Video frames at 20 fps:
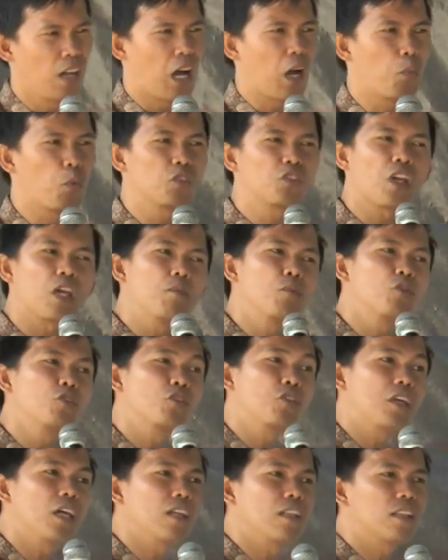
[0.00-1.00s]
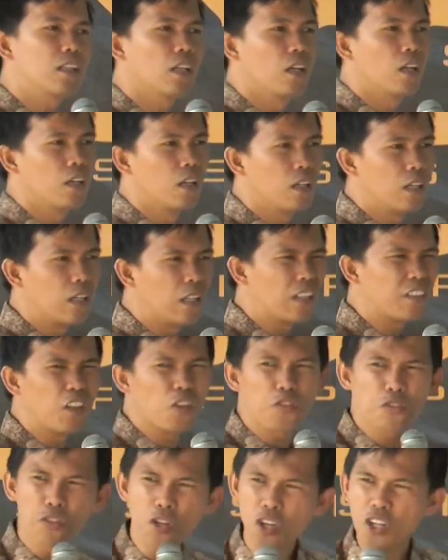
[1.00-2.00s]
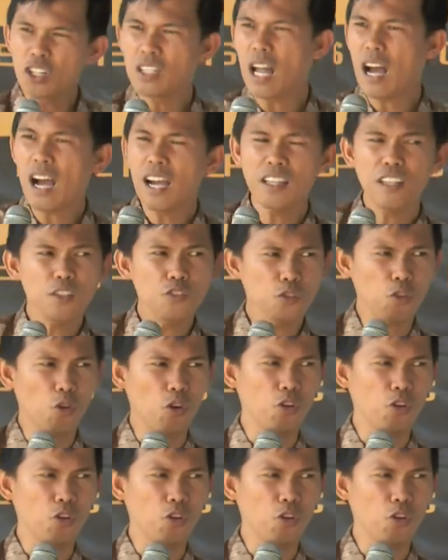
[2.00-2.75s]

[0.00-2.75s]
I was able to get the third highest